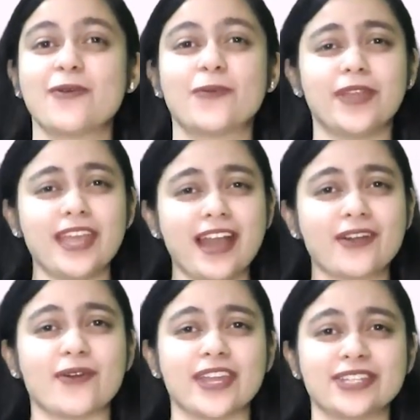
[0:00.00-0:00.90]
we
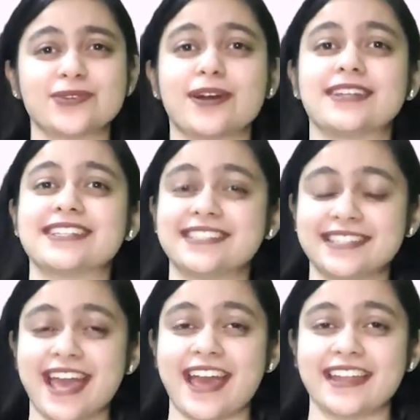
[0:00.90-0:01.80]
are going to
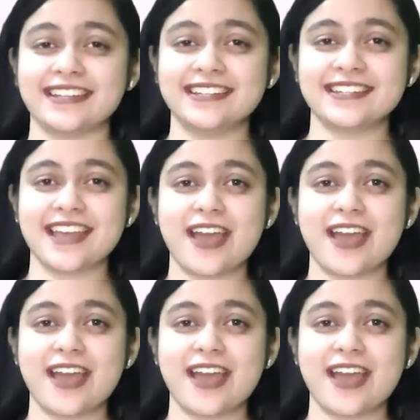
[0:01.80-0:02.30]
understand